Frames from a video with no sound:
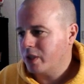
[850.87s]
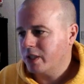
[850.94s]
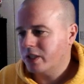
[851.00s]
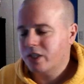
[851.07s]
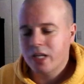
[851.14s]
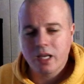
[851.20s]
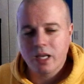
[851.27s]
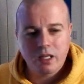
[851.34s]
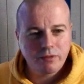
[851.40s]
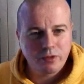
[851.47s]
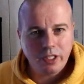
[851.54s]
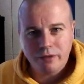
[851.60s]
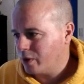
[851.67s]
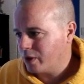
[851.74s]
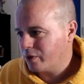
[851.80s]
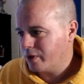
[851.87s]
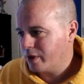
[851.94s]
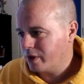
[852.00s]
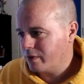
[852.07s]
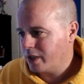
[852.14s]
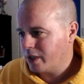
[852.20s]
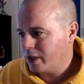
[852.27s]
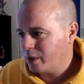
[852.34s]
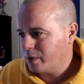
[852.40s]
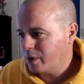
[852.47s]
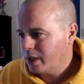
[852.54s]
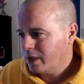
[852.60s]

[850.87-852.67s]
full video or the real video